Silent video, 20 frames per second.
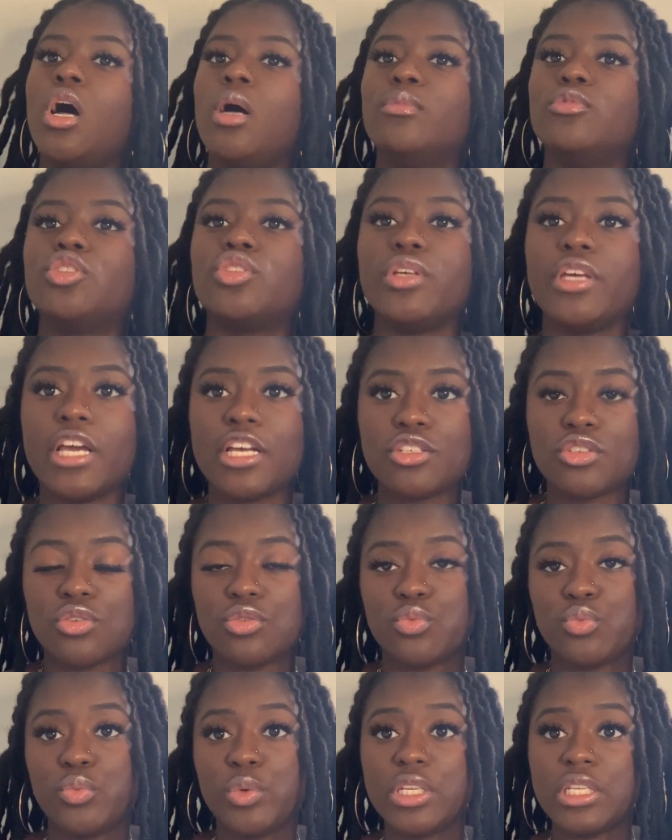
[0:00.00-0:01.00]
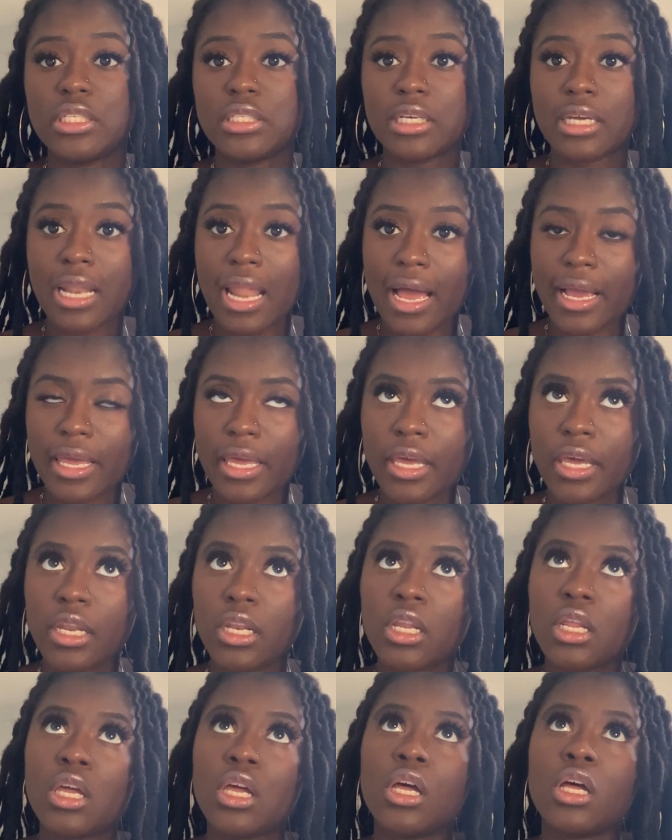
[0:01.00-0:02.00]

So yeah, so we did the clock in